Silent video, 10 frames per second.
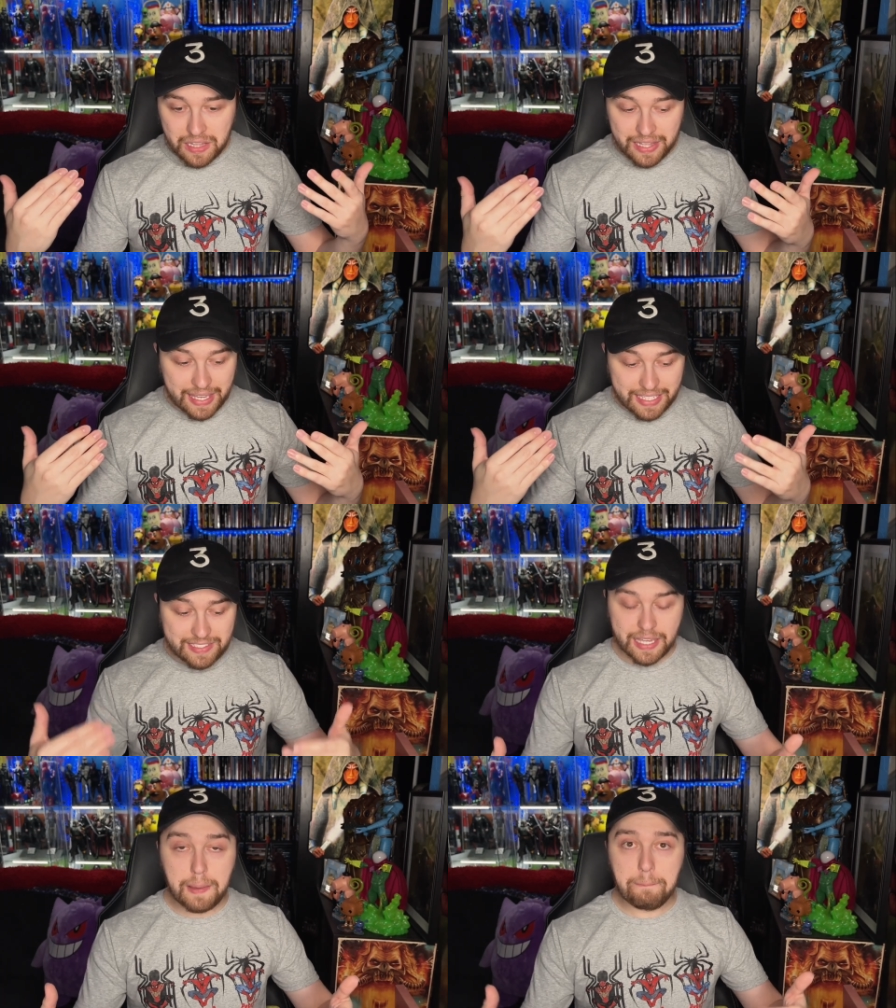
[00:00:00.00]
Like,
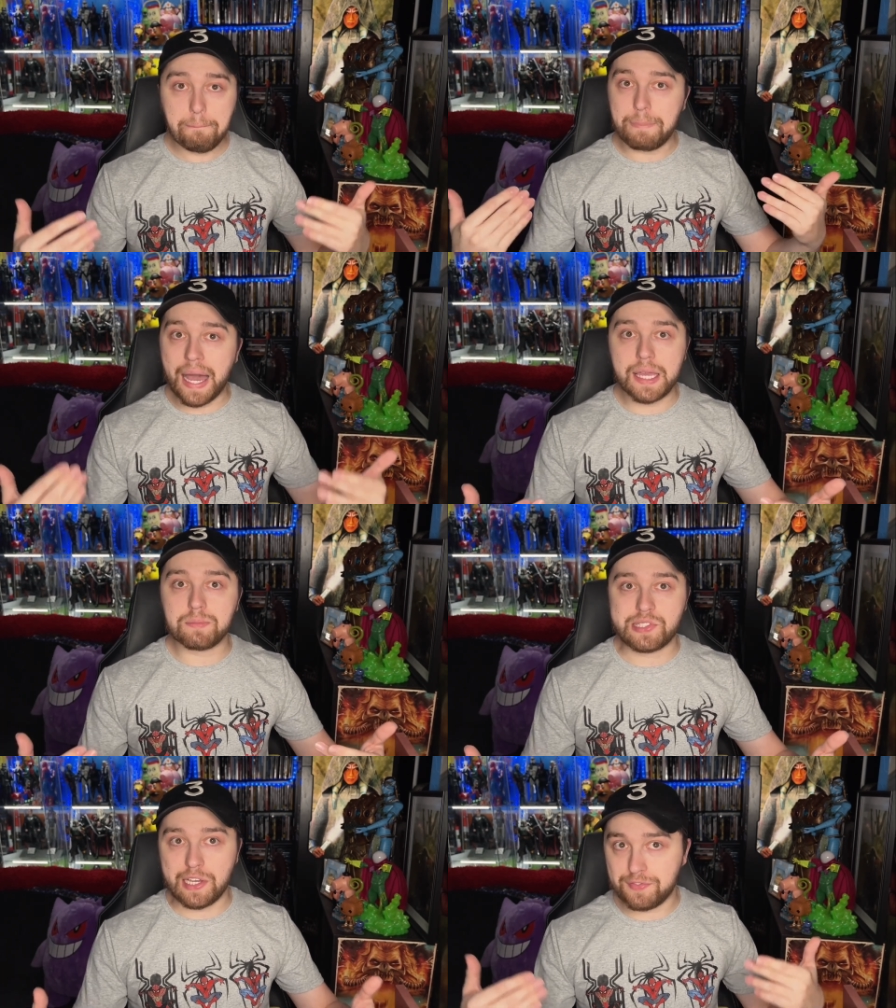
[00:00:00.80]
it's him by
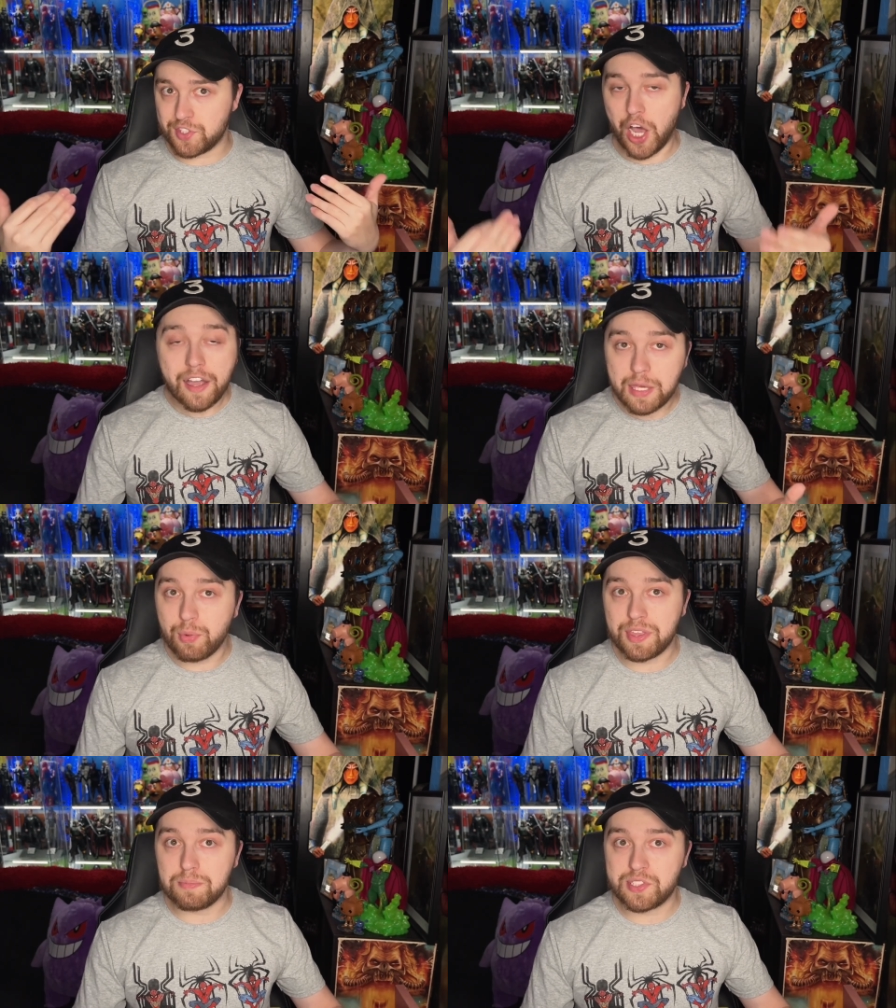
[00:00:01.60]
himself, talking
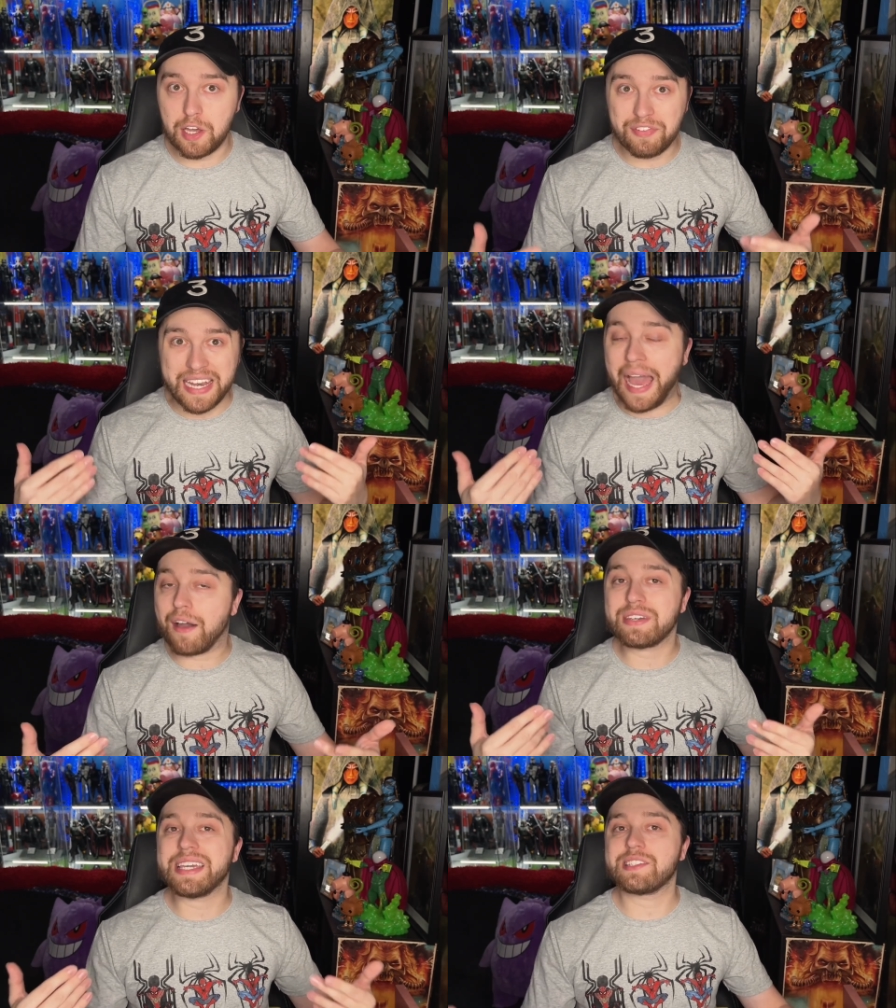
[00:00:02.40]
with himself and
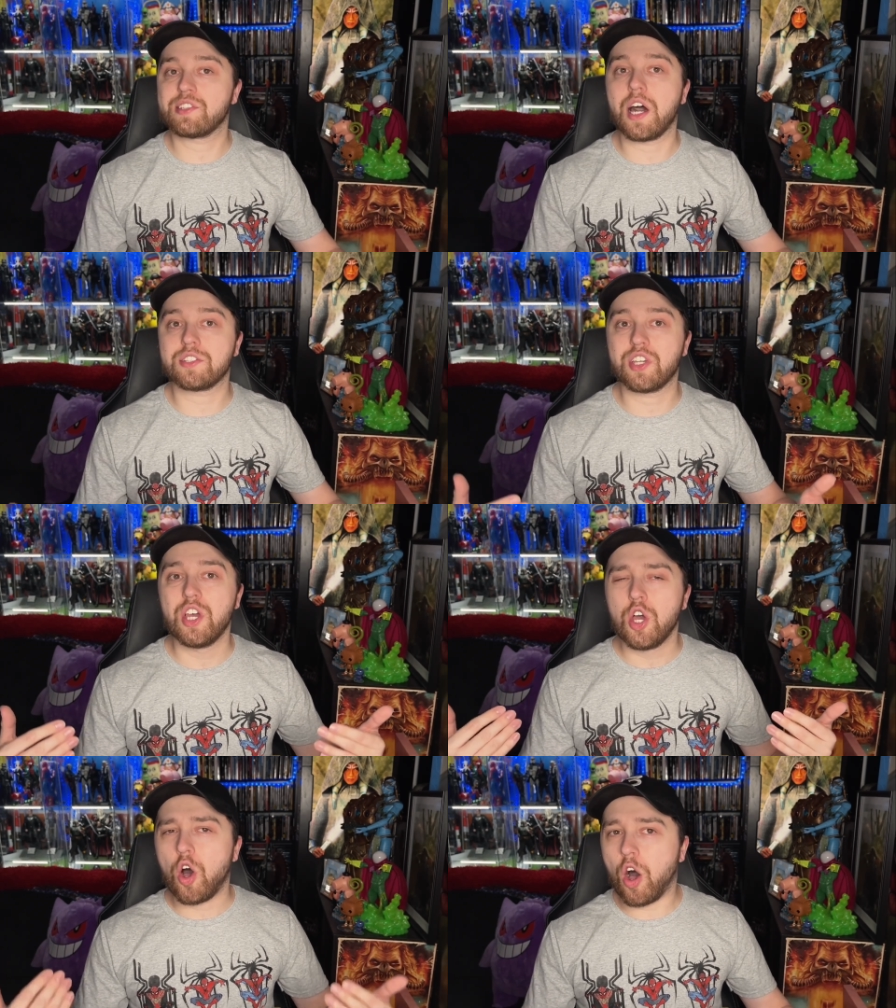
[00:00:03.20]
having his thoughts
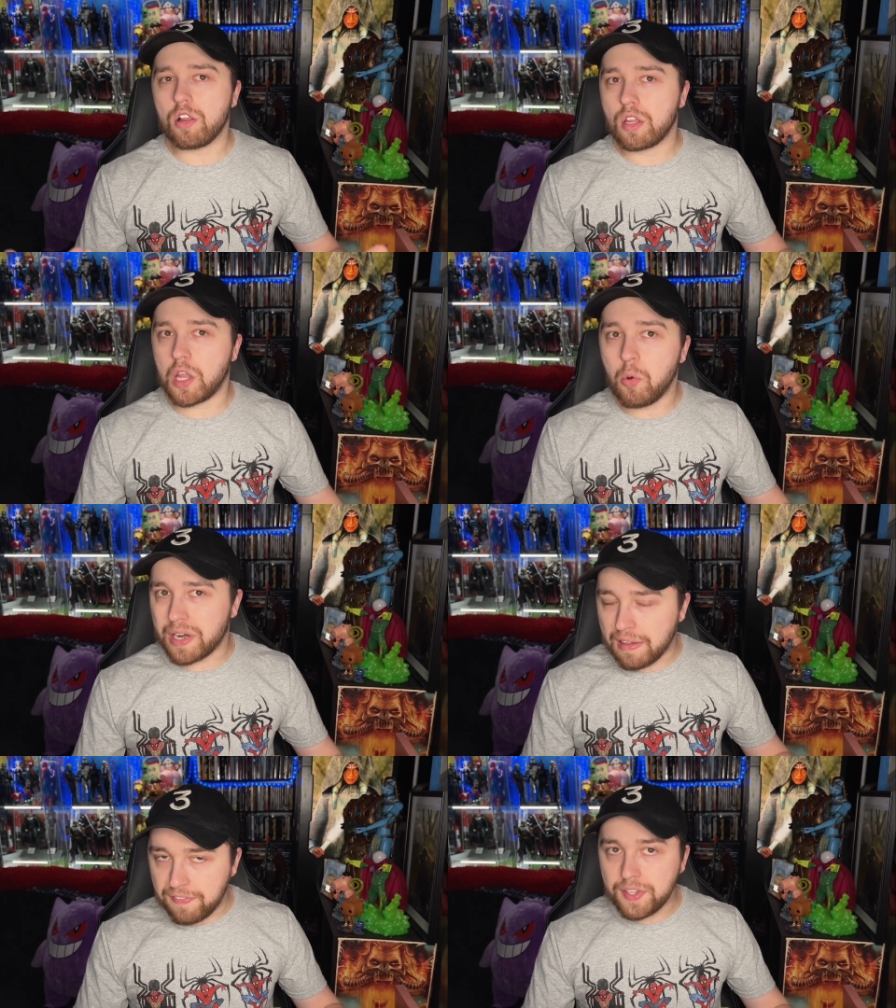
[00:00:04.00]
all alone. And
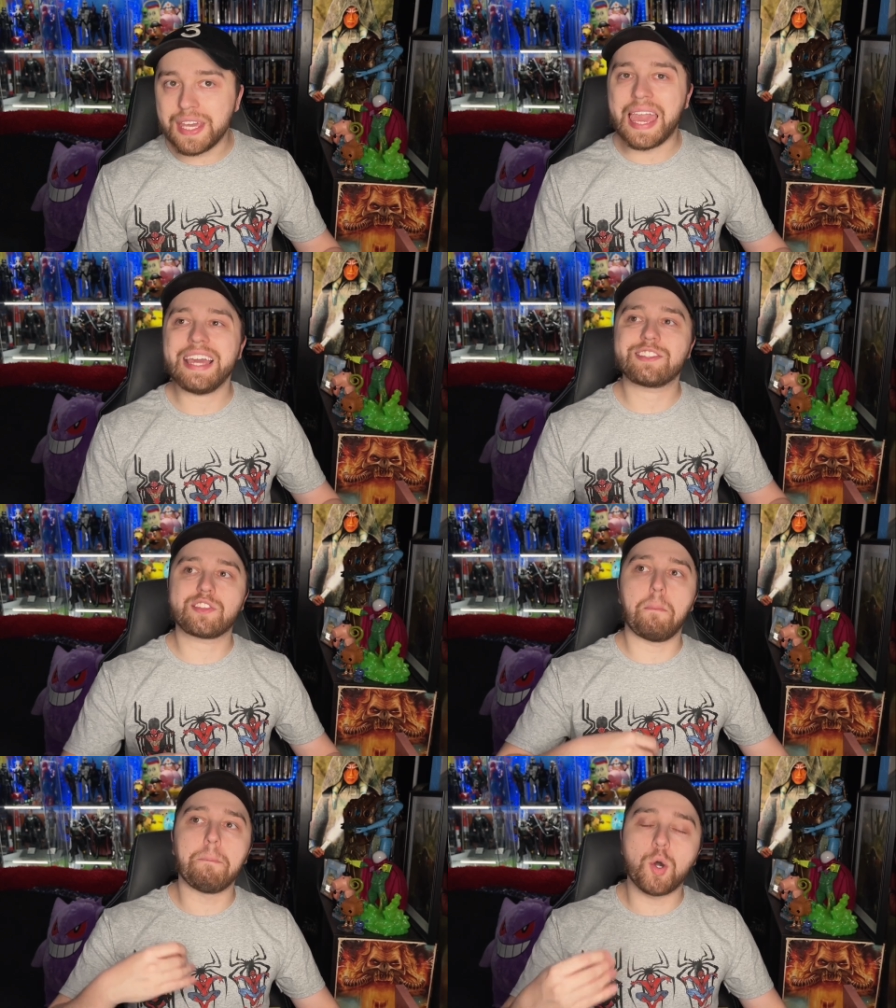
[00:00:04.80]
I feel like it's
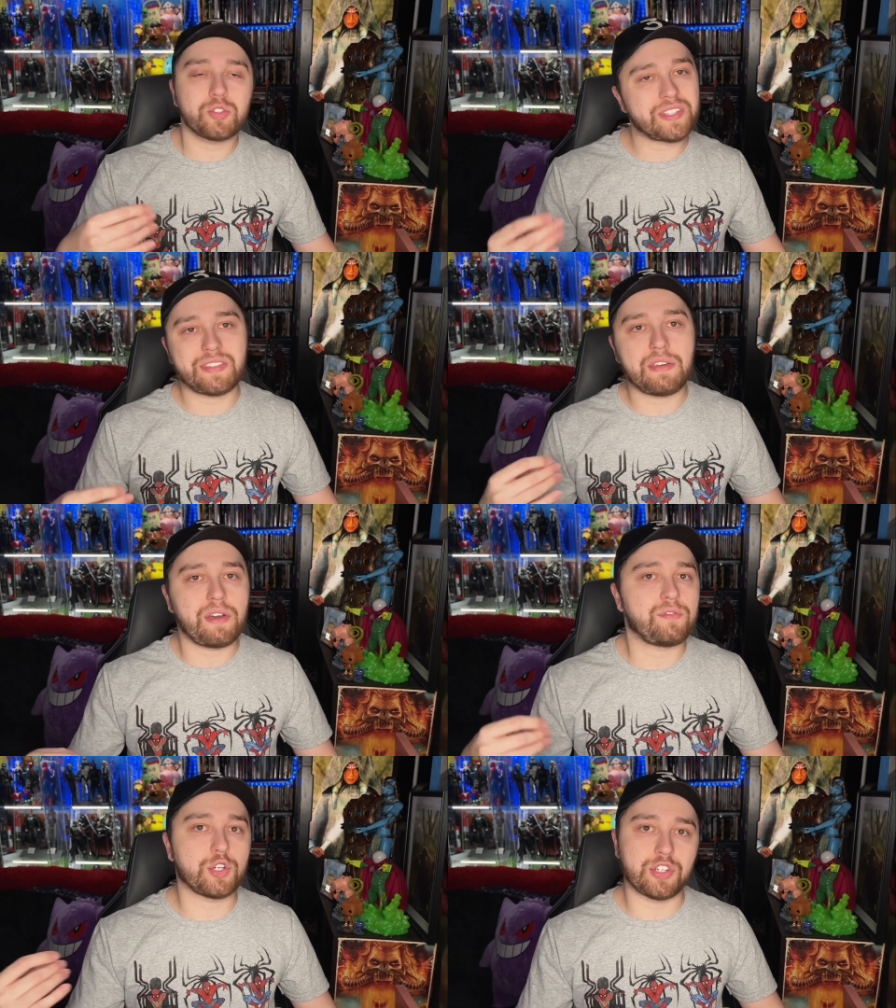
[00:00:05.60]
the most that they've
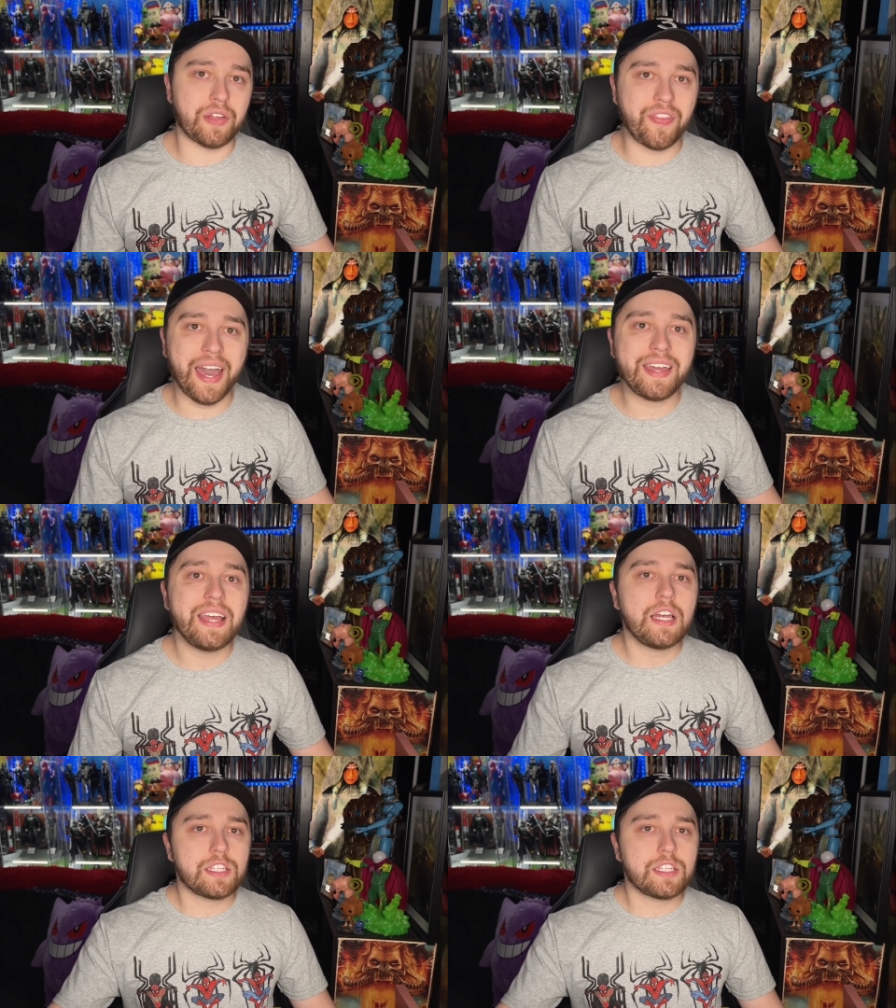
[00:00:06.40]
ever done that.